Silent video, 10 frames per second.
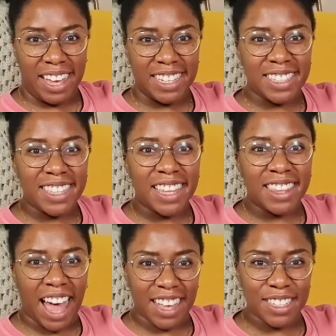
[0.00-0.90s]
is the
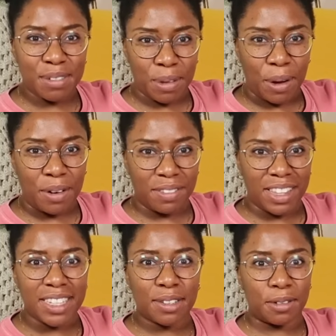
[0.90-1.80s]
last row of
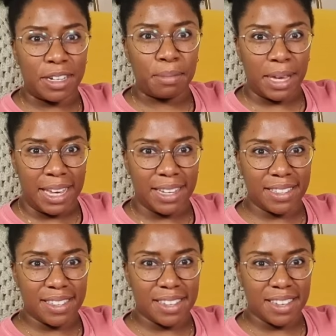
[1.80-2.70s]
this
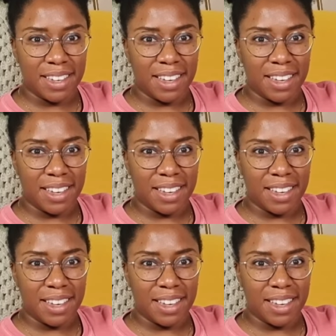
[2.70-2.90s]
repeat.